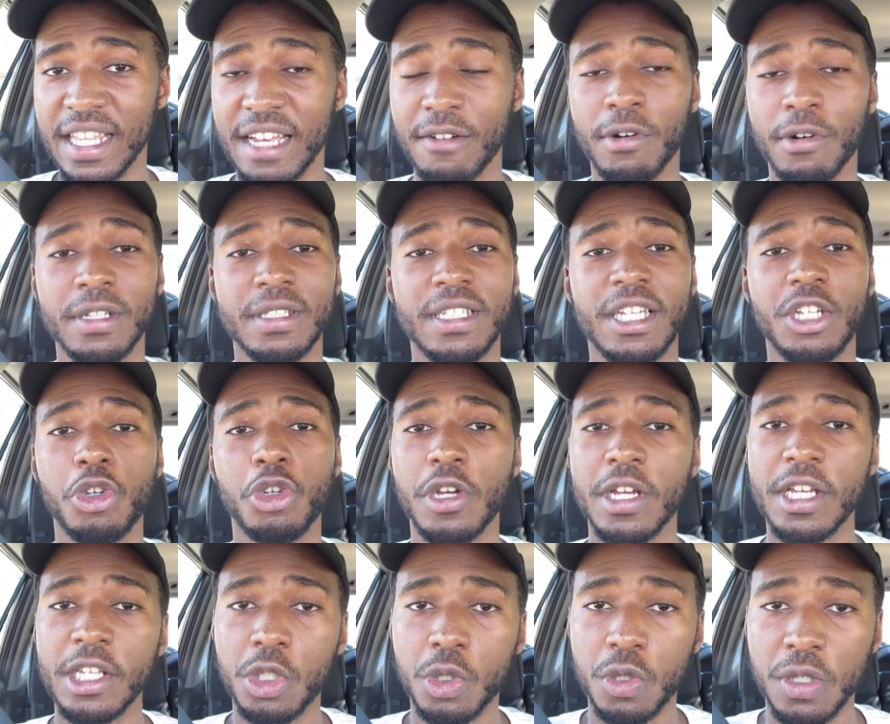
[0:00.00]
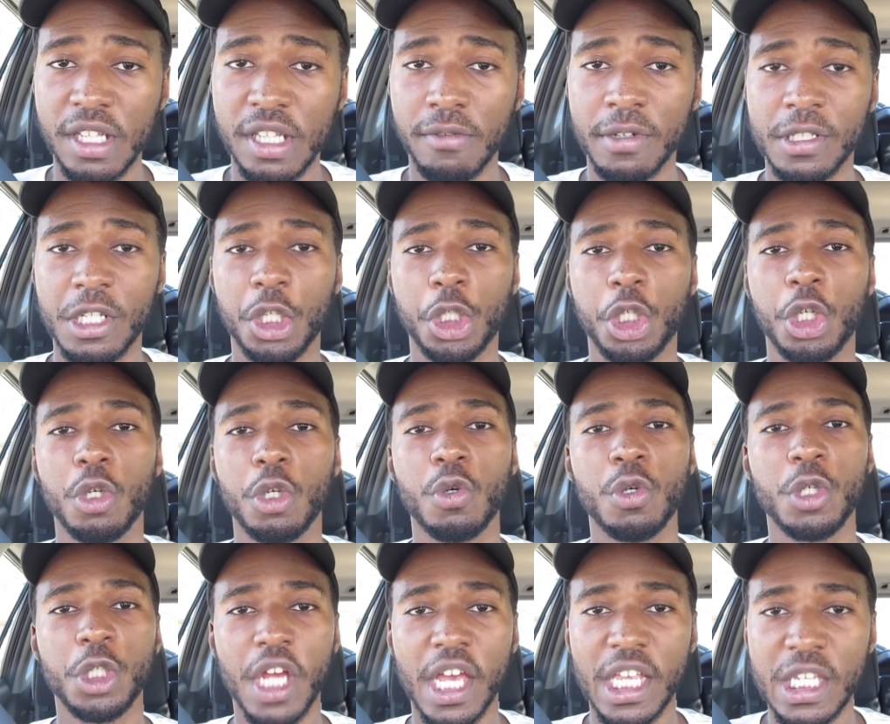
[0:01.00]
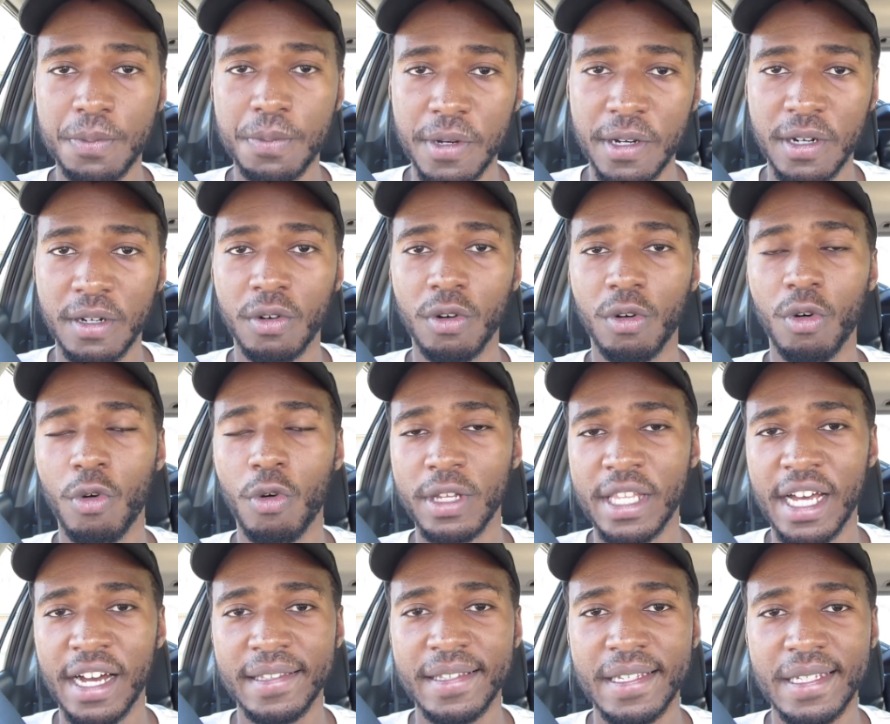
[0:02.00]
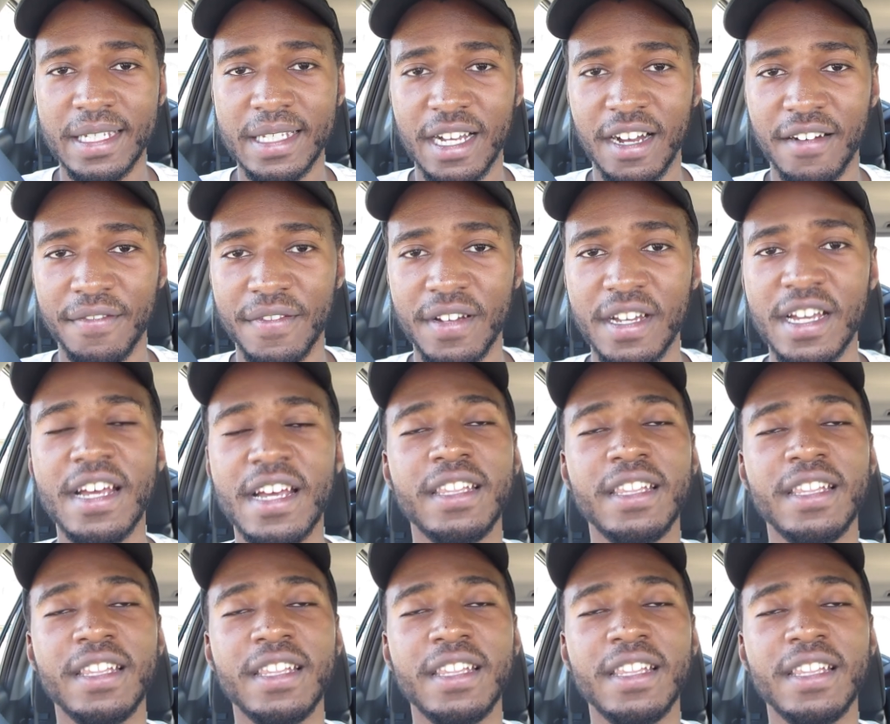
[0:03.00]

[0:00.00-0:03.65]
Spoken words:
They want to teach you history. They want to teach you Shakespeare, all the other stuff.